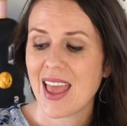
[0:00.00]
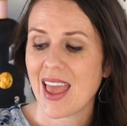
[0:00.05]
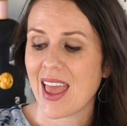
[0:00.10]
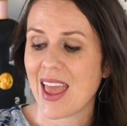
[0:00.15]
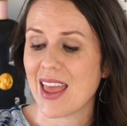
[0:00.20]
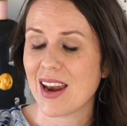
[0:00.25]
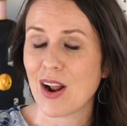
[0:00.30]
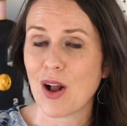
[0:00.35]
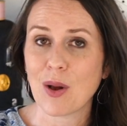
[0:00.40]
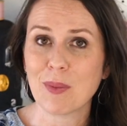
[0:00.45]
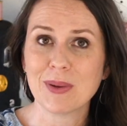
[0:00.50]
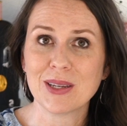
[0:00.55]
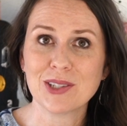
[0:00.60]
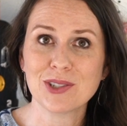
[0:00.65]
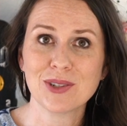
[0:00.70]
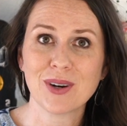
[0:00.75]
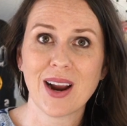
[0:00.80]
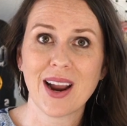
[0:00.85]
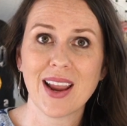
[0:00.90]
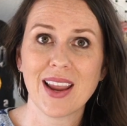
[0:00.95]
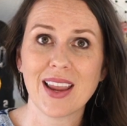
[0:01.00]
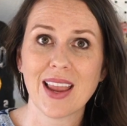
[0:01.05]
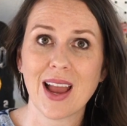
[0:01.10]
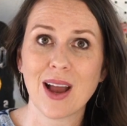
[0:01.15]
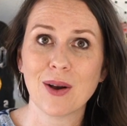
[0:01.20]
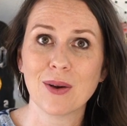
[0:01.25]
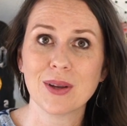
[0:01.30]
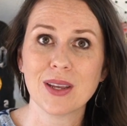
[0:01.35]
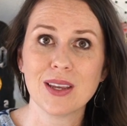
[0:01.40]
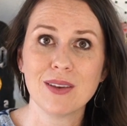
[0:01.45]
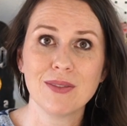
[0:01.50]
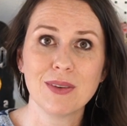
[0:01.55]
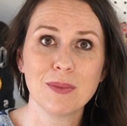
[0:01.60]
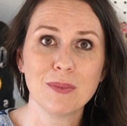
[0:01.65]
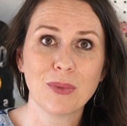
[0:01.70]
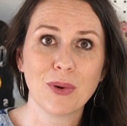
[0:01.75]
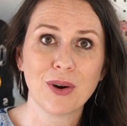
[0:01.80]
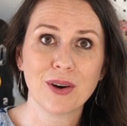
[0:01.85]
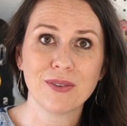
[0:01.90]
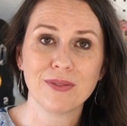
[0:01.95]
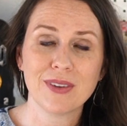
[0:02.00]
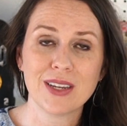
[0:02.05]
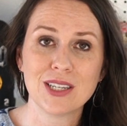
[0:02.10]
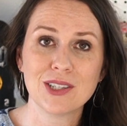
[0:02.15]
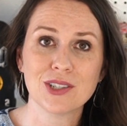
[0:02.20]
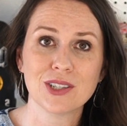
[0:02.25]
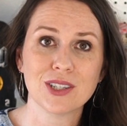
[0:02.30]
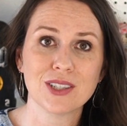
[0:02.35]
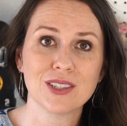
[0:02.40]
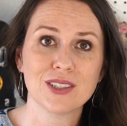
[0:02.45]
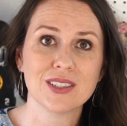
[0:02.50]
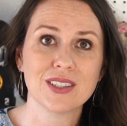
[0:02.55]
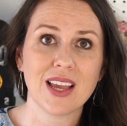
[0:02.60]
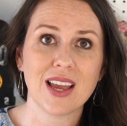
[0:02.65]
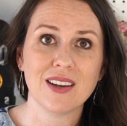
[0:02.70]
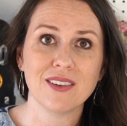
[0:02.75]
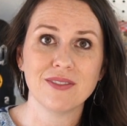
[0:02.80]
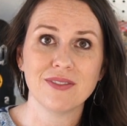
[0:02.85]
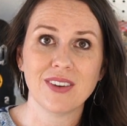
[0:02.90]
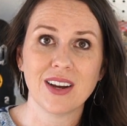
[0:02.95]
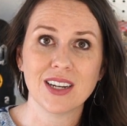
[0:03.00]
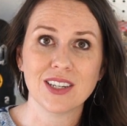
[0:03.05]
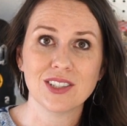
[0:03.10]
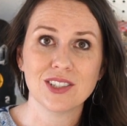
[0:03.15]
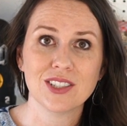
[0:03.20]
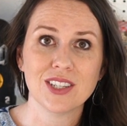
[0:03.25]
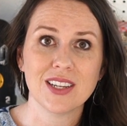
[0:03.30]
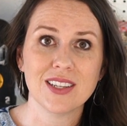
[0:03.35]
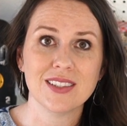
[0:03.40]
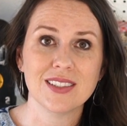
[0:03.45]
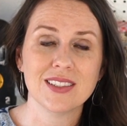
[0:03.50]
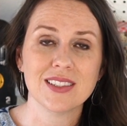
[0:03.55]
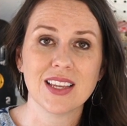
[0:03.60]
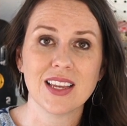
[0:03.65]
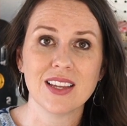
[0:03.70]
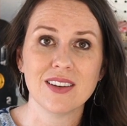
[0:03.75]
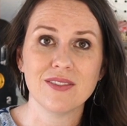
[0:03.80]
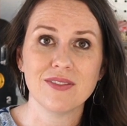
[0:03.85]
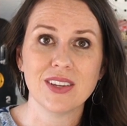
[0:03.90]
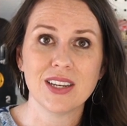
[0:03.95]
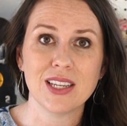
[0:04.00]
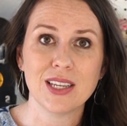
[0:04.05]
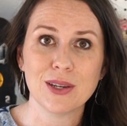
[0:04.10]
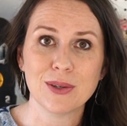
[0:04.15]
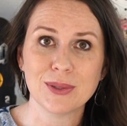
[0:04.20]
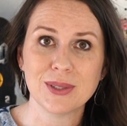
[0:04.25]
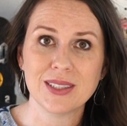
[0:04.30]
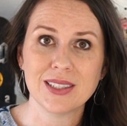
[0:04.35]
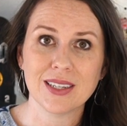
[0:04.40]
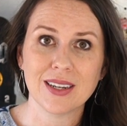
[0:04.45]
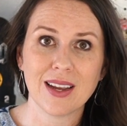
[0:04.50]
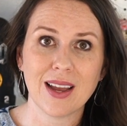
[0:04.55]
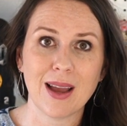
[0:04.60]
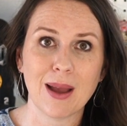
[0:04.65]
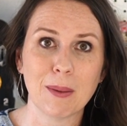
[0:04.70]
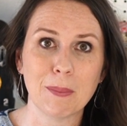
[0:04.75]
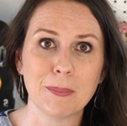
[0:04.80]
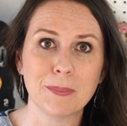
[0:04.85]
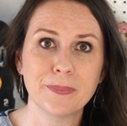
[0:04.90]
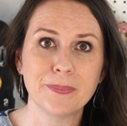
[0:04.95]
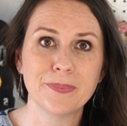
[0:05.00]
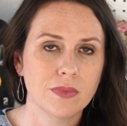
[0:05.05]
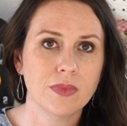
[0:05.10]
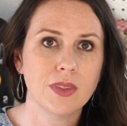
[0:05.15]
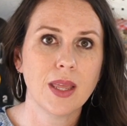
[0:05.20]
and I'll be trying out even more features and functions in videos to come.